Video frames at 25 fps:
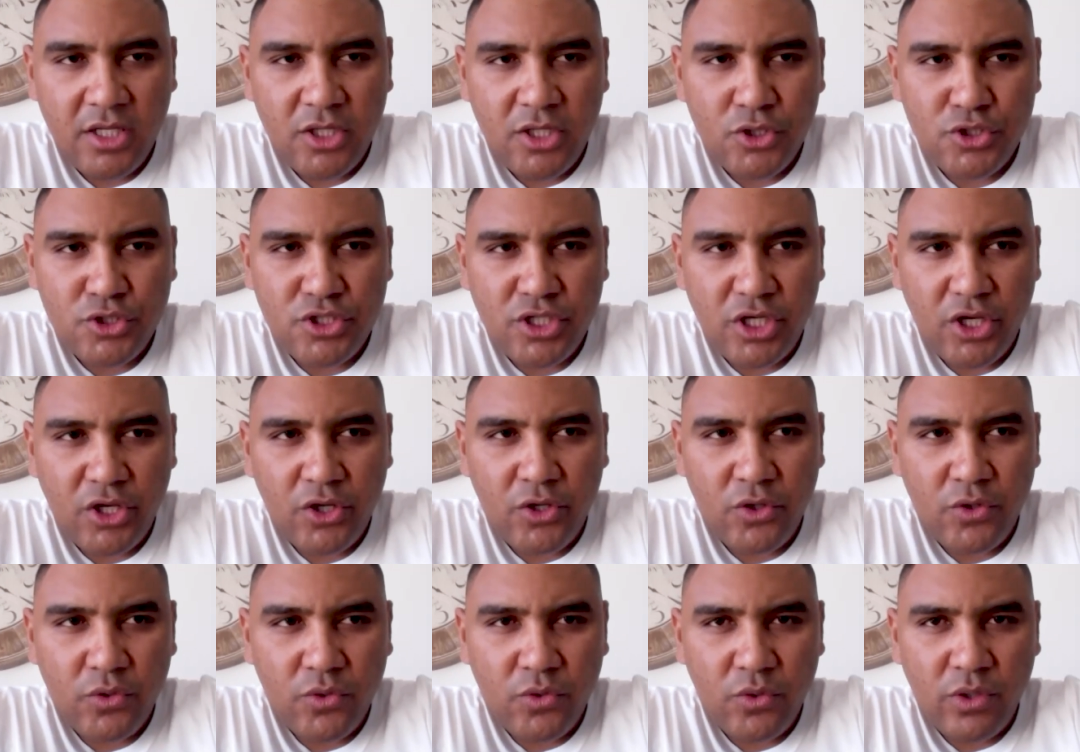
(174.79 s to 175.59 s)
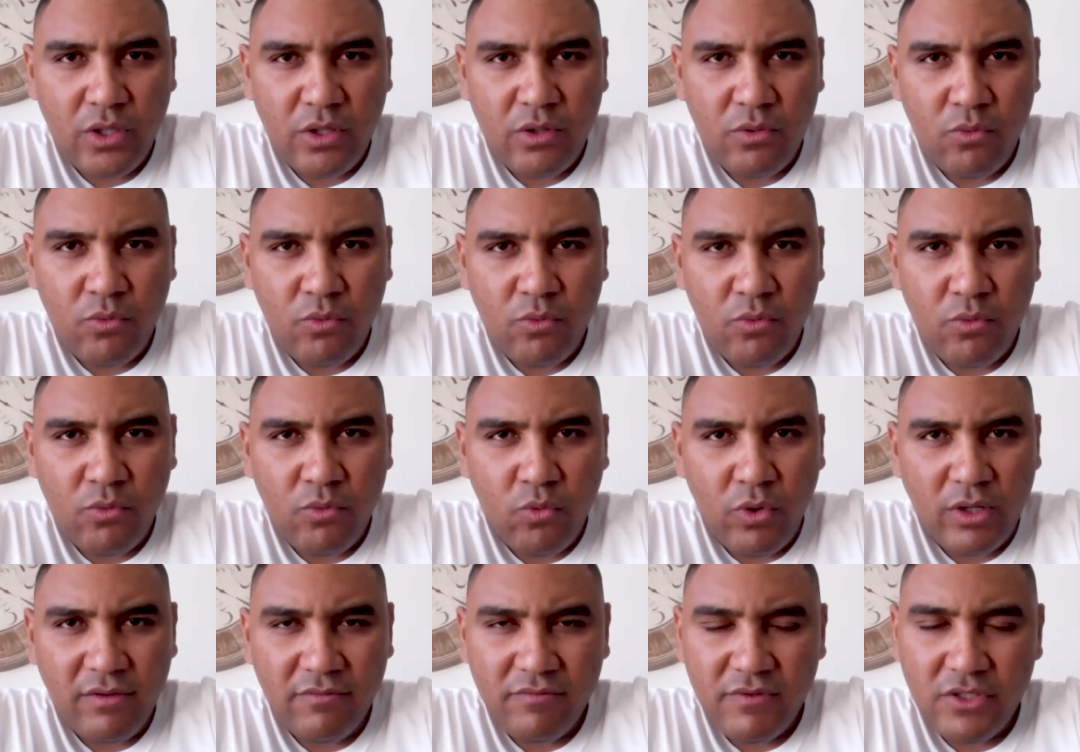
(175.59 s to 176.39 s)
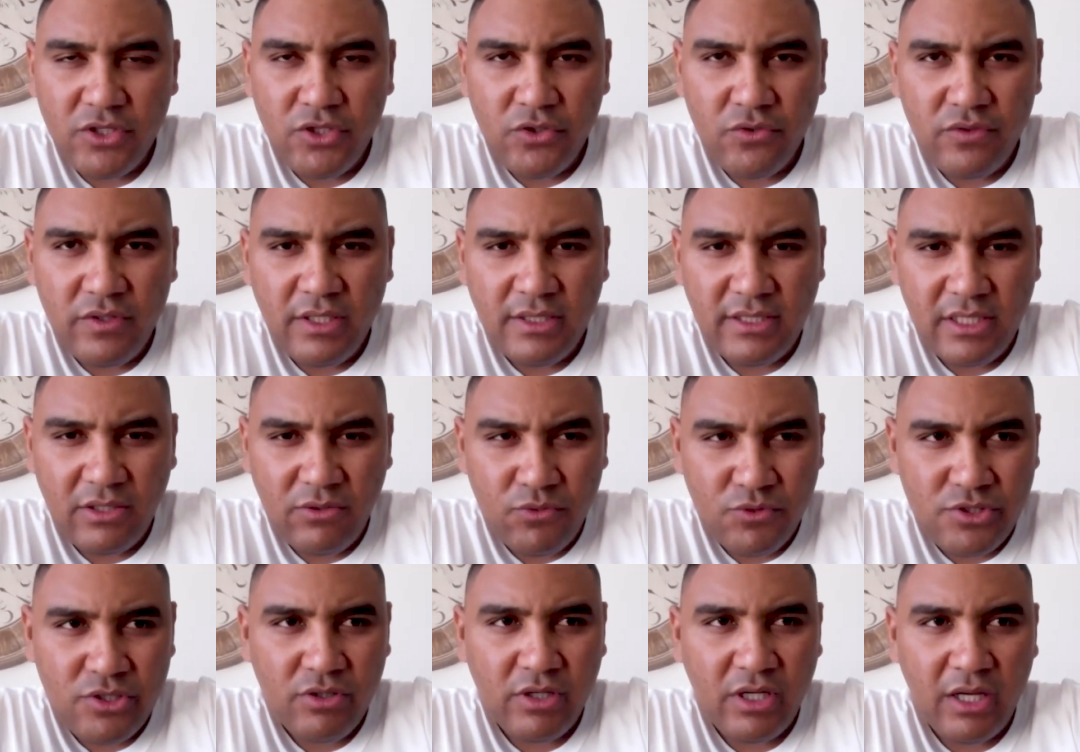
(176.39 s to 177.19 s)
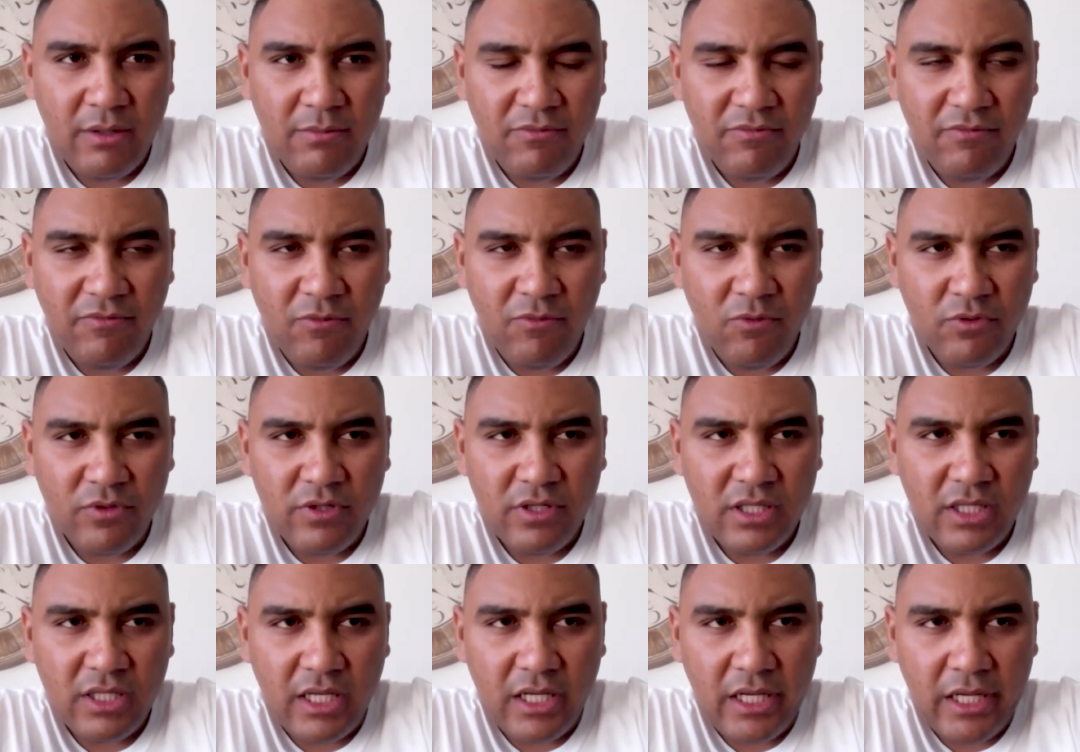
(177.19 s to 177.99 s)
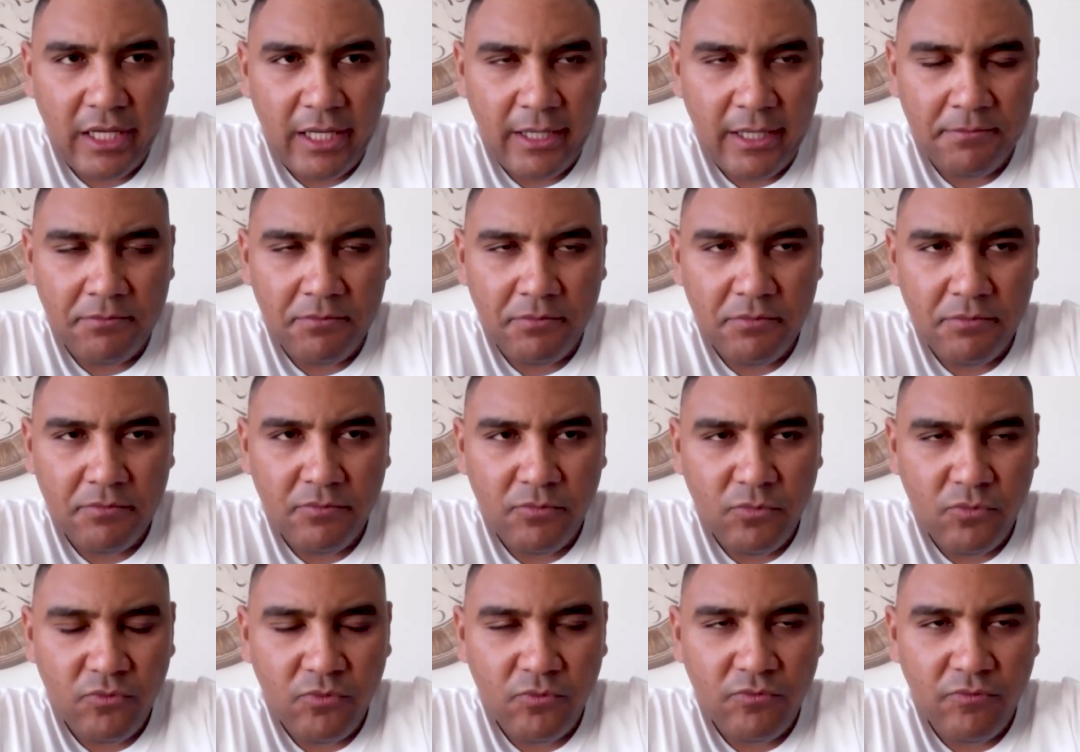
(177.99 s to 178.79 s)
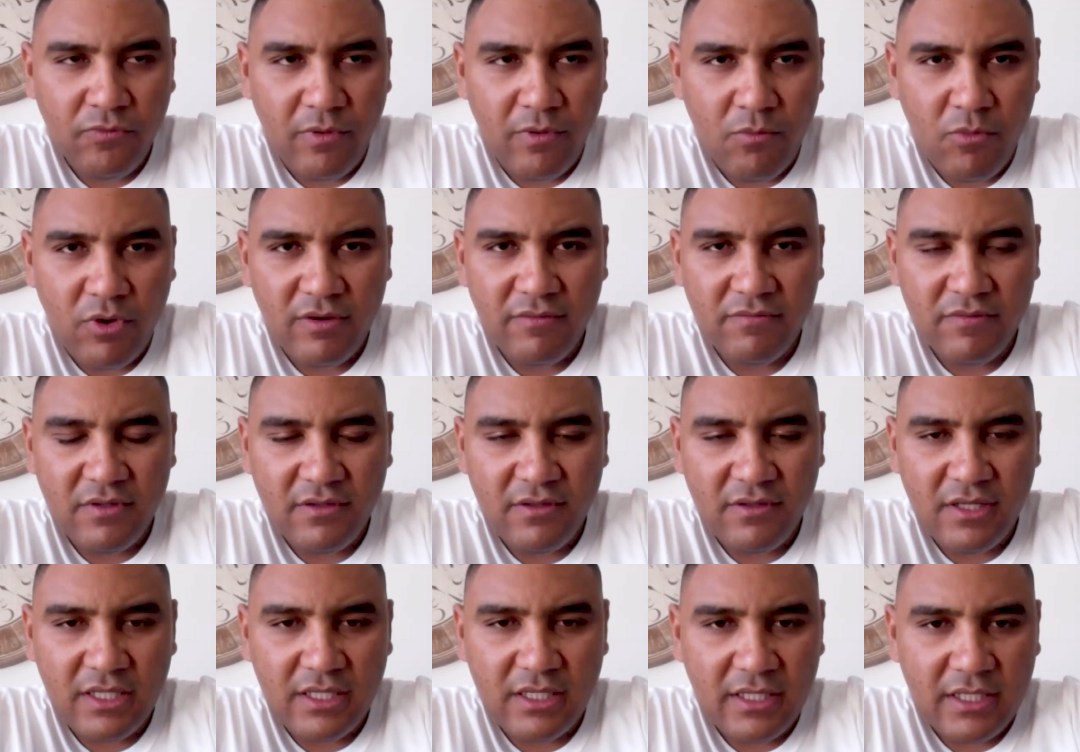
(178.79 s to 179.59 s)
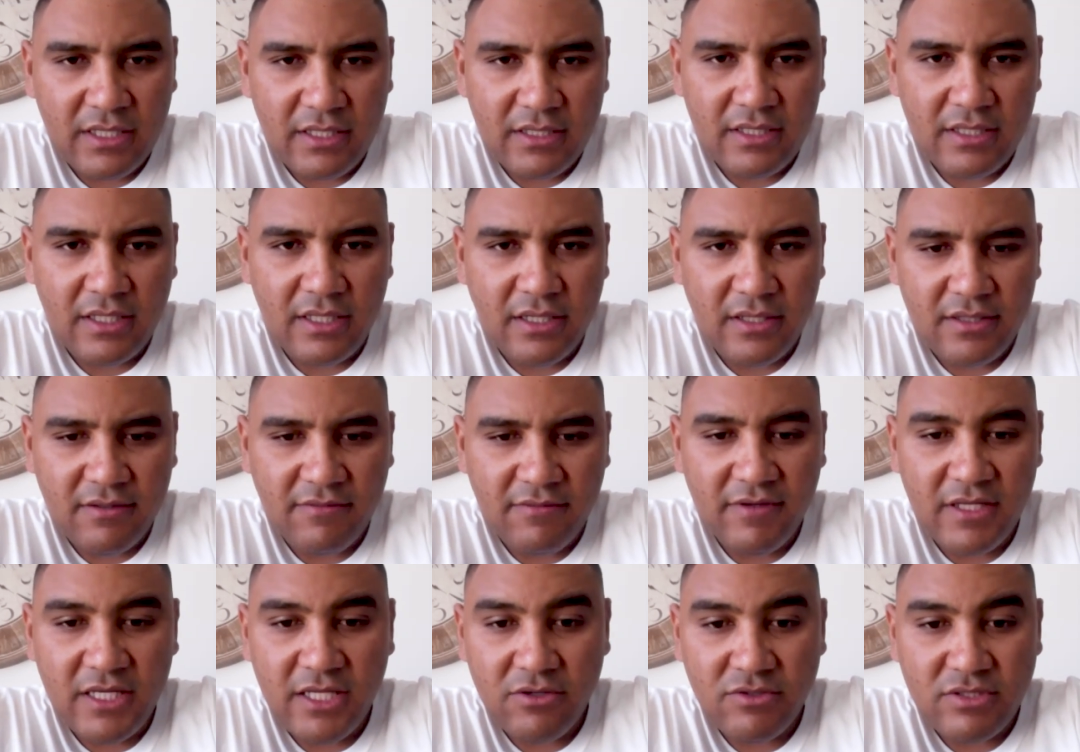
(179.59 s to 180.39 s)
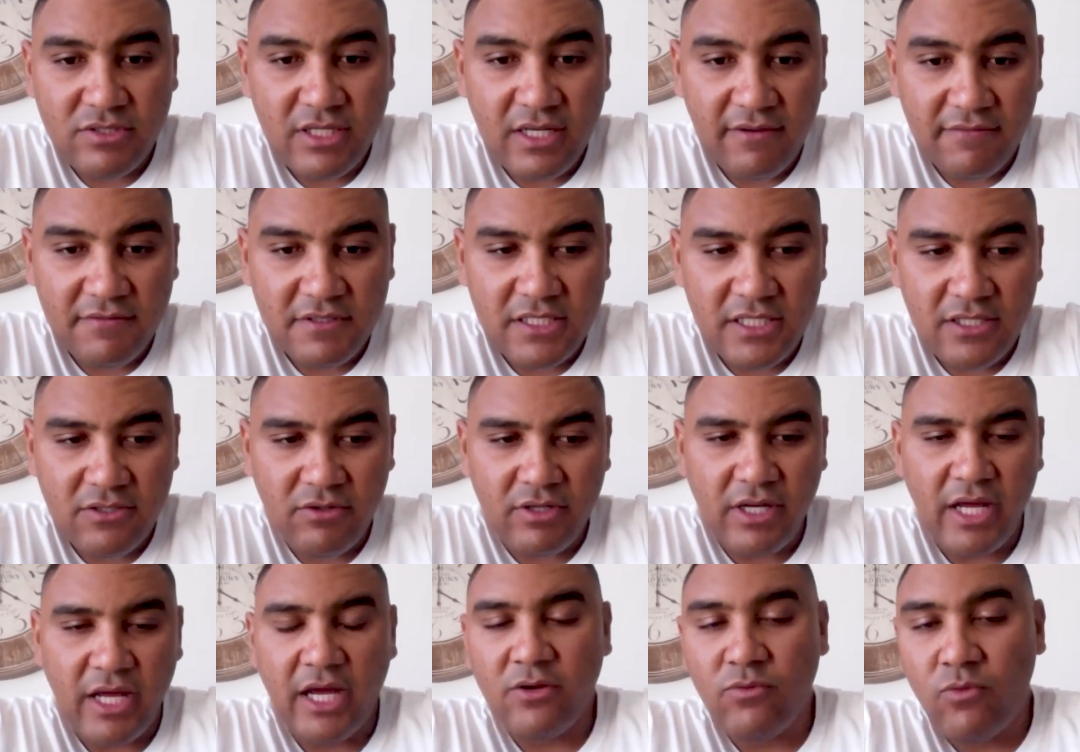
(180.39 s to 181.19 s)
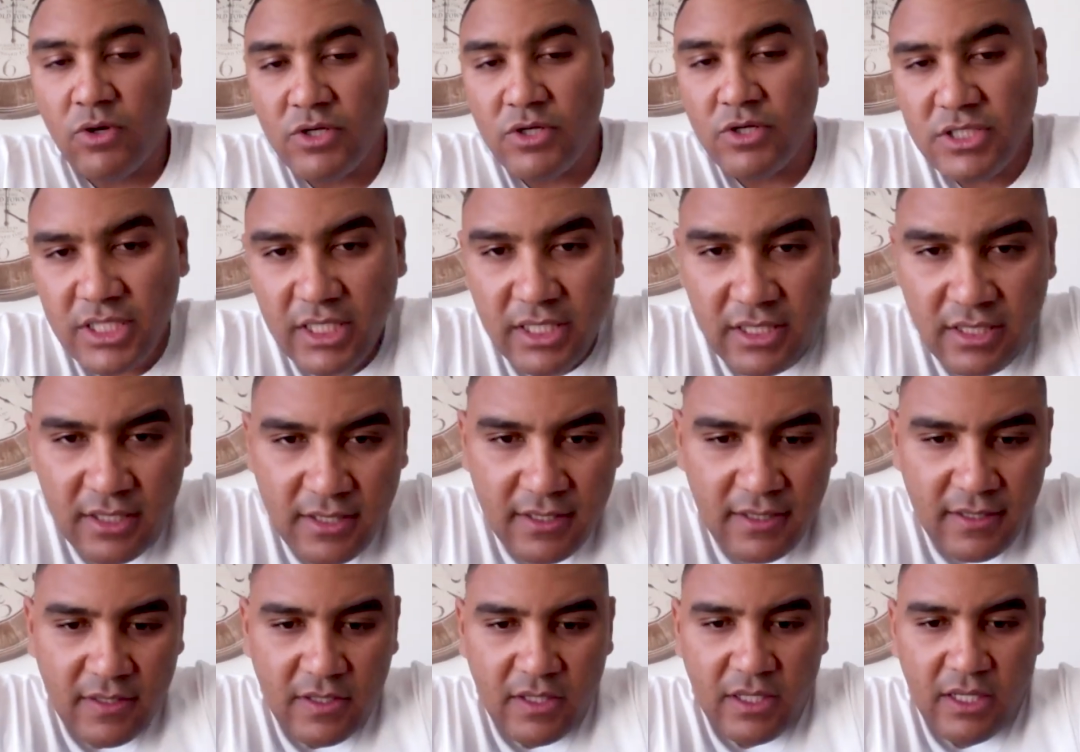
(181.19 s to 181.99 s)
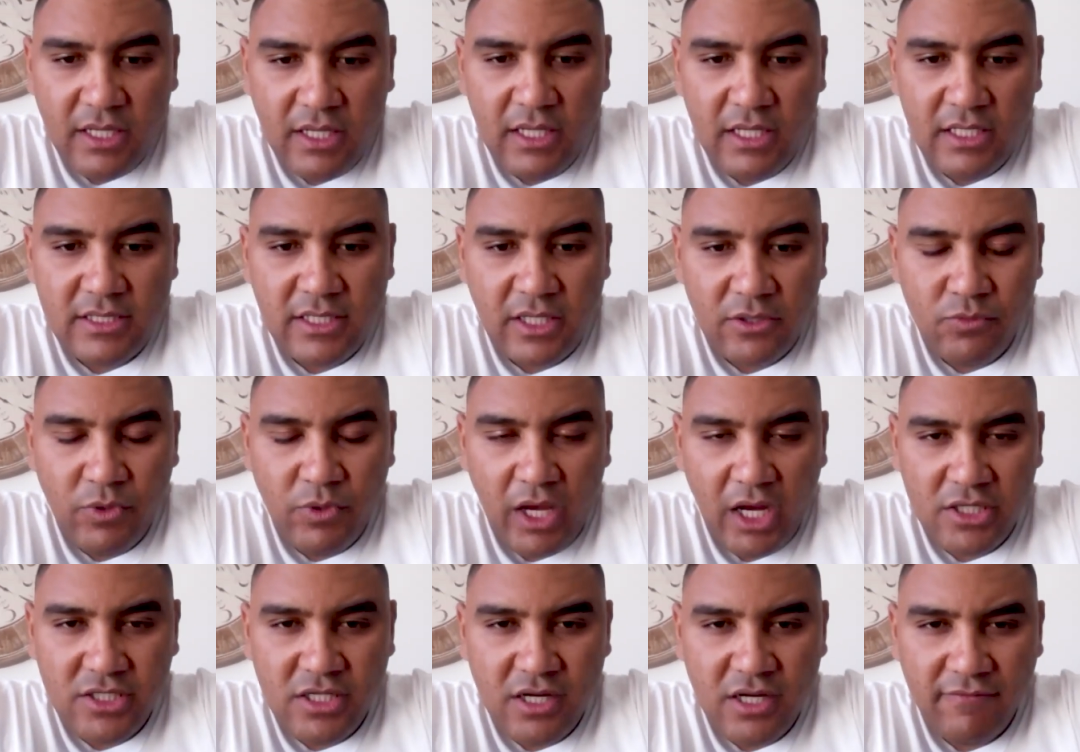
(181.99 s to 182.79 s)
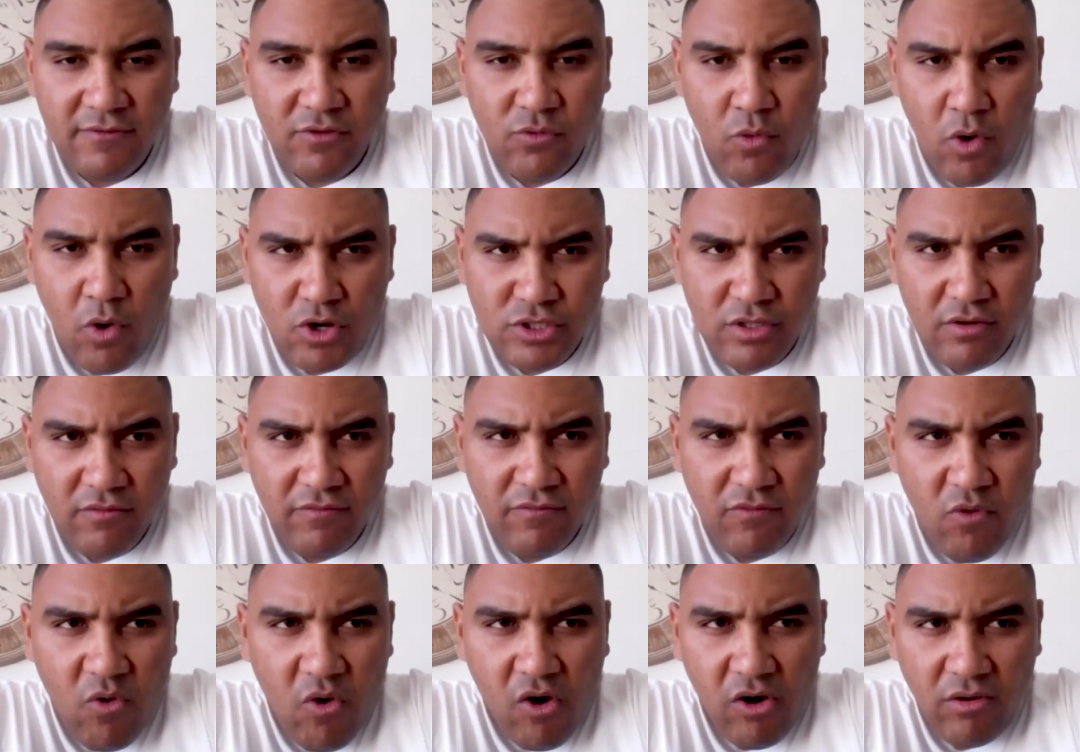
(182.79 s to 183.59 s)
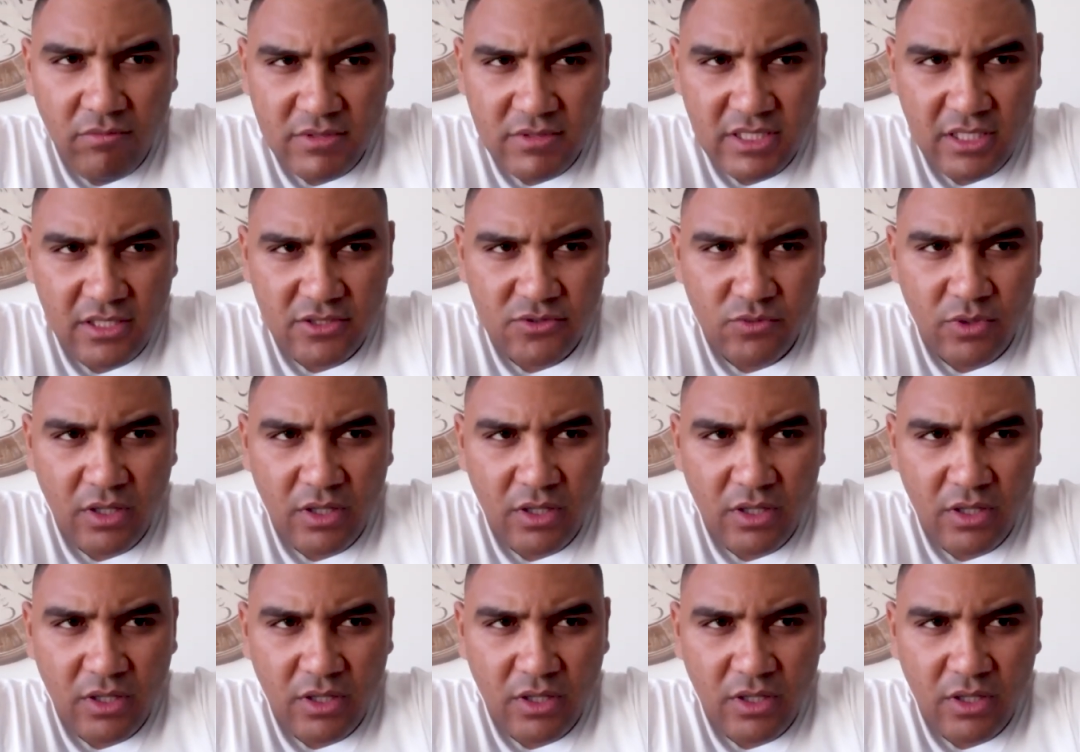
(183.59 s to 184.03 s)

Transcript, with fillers: So one of the new things that also came forth um, from one of the, the, the, videos that I've seen on hand washing is that we actually have to wash our forearms as